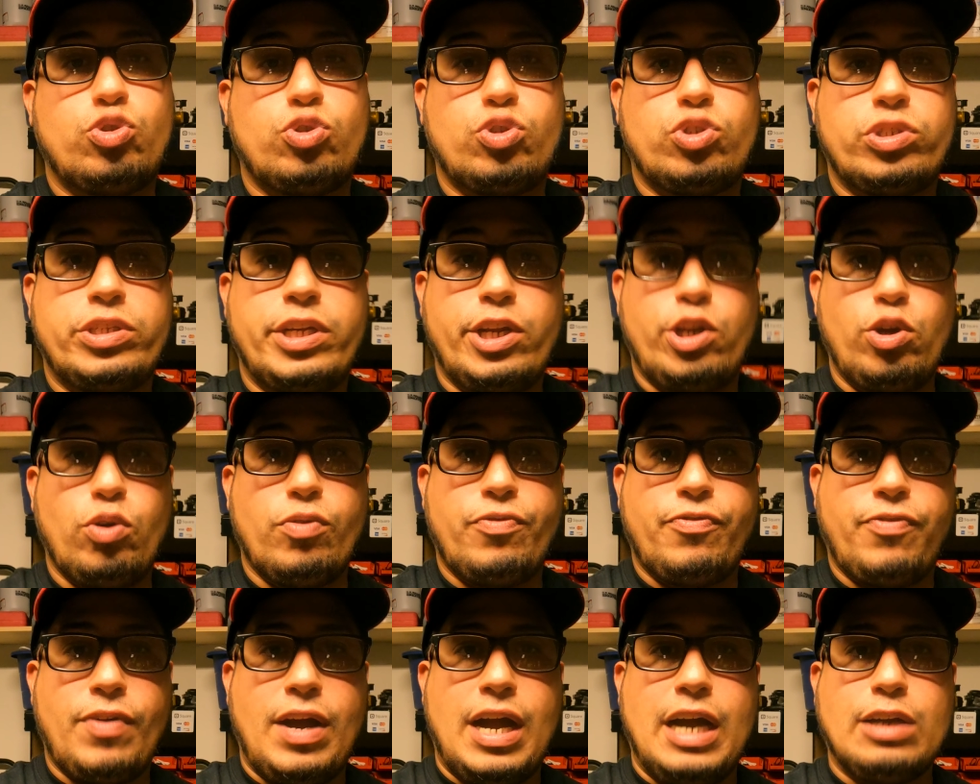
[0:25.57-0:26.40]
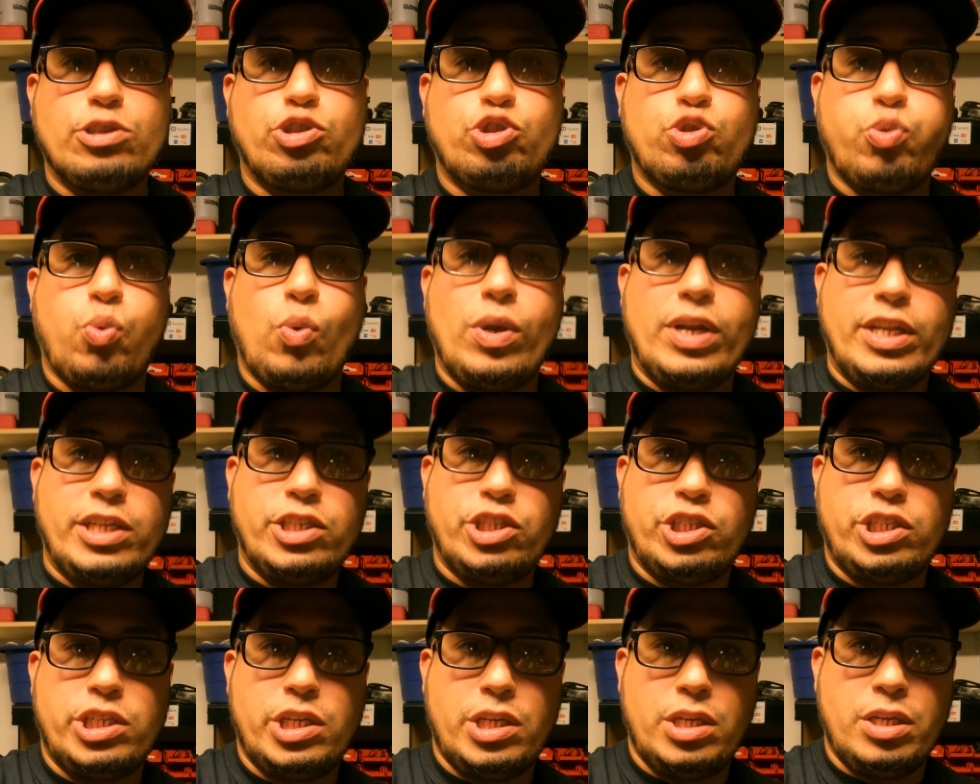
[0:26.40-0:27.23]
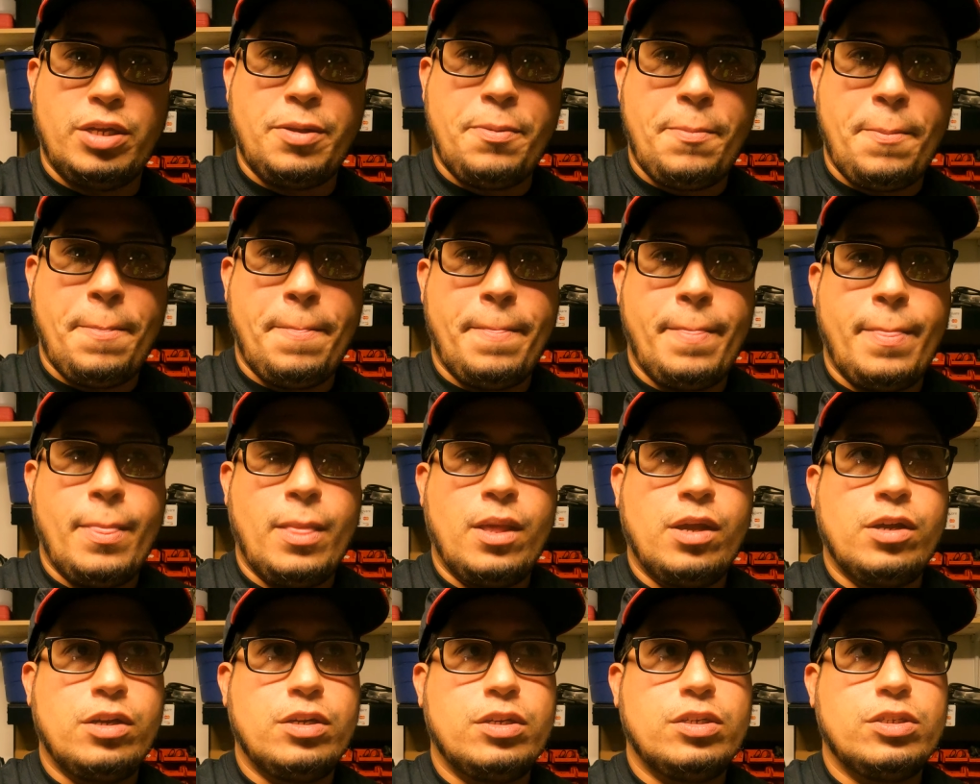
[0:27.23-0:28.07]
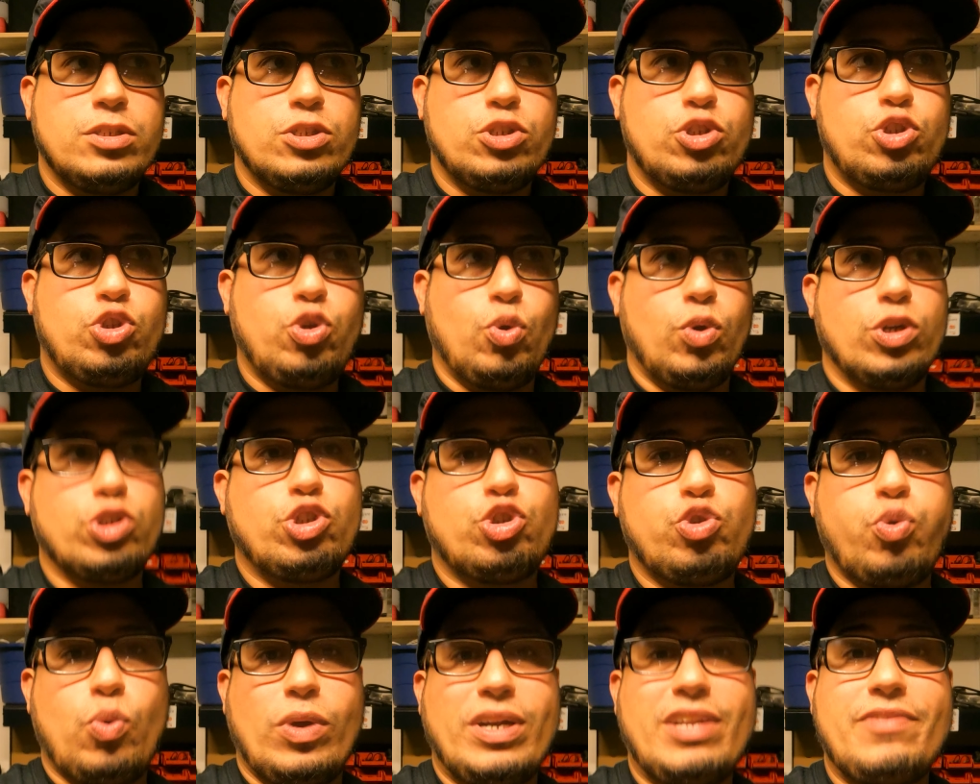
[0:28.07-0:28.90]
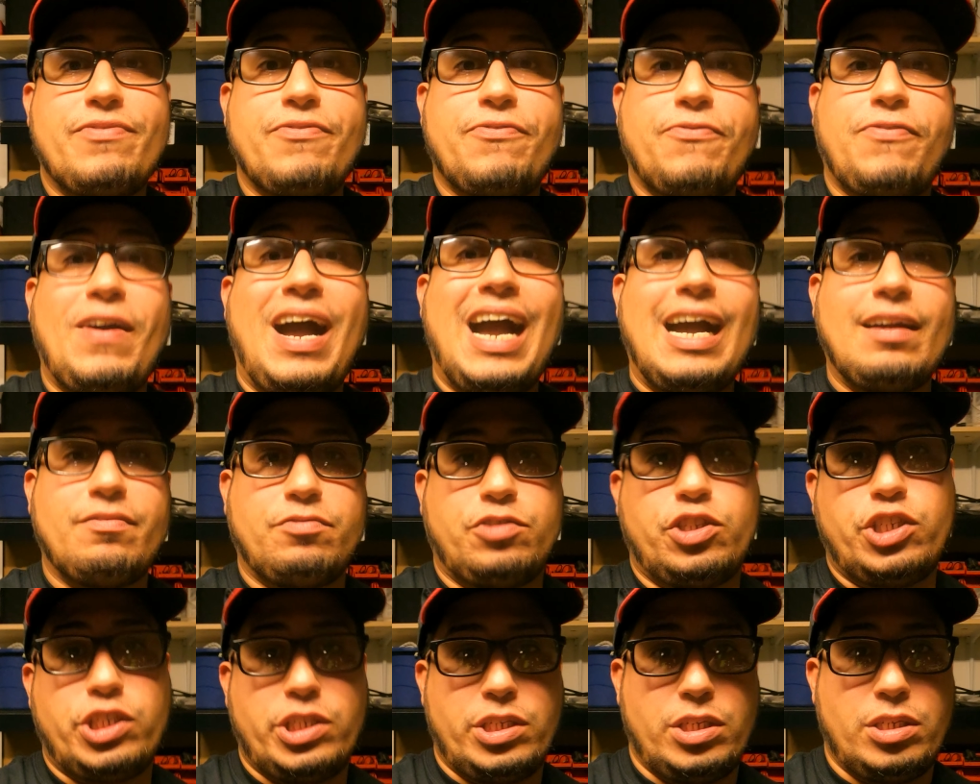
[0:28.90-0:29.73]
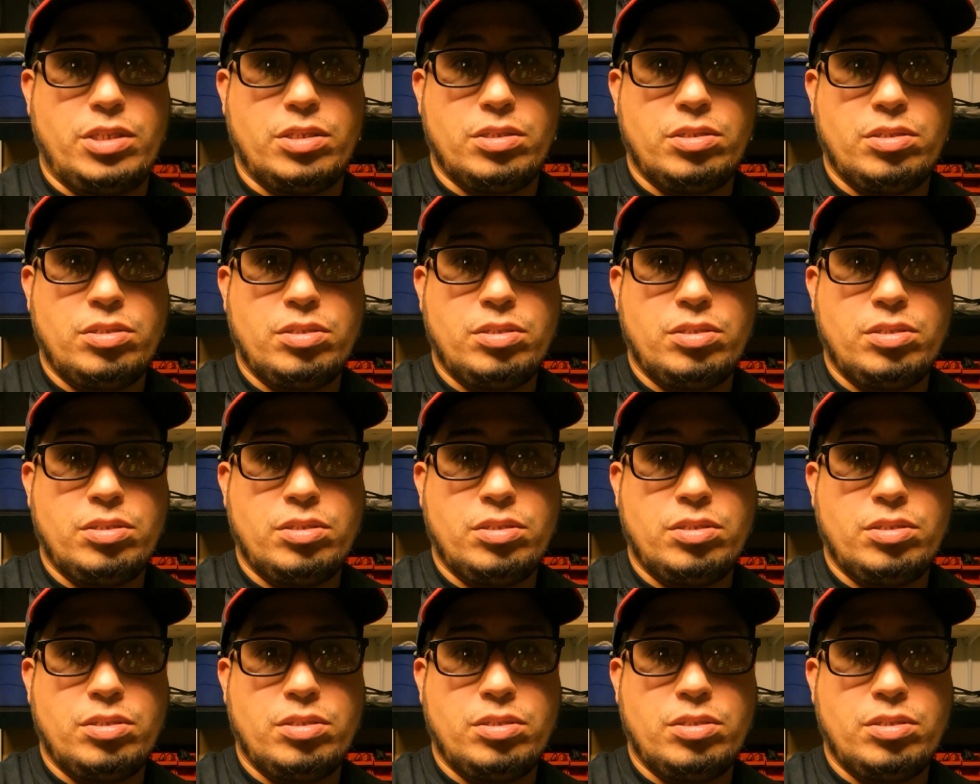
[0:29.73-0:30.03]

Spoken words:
TD05 20G to a 25G.